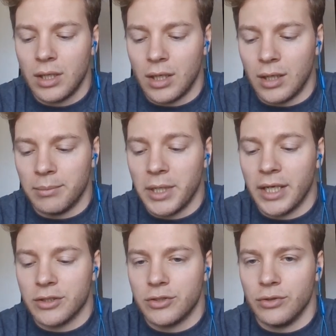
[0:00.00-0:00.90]

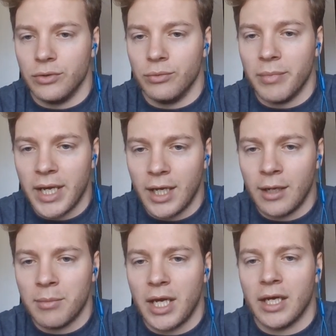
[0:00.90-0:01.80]
and to
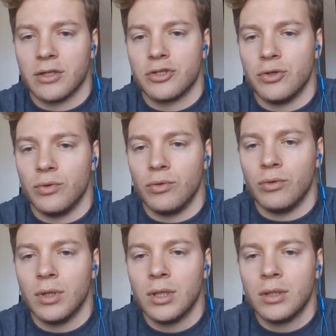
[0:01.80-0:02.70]
maim and
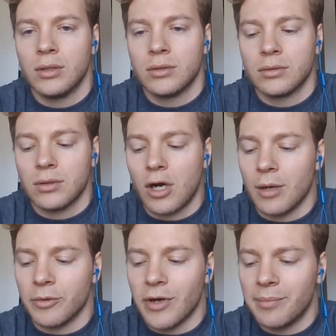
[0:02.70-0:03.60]
to
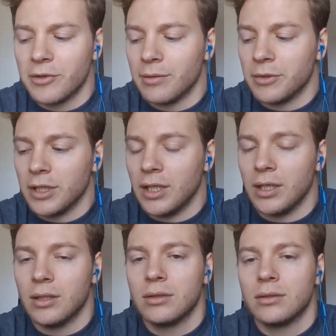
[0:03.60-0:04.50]
harm
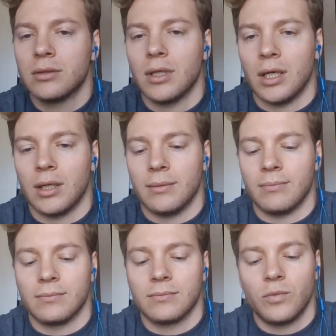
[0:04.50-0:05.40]
irreparably.
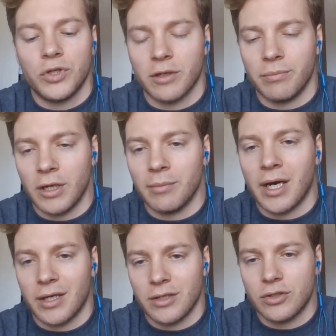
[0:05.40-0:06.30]
We should
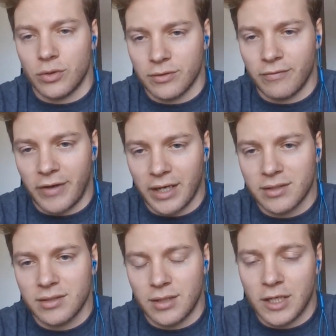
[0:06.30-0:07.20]
minimize those
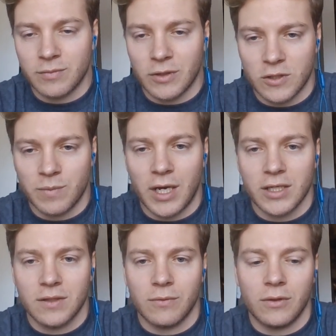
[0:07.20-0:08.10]
effects as much as
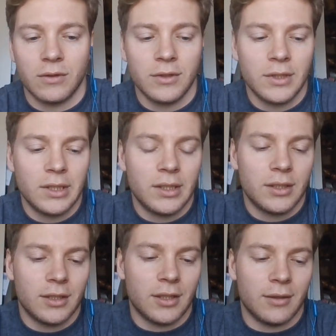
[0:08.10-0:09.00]
possible.
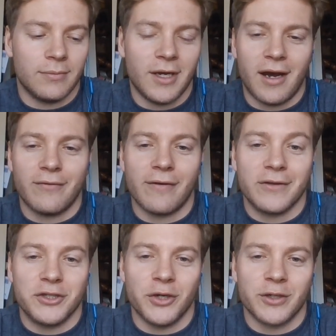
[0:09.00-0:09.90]
I've
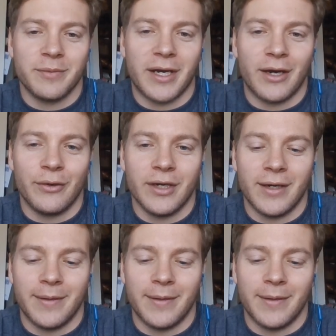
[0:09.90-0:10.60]
often joked about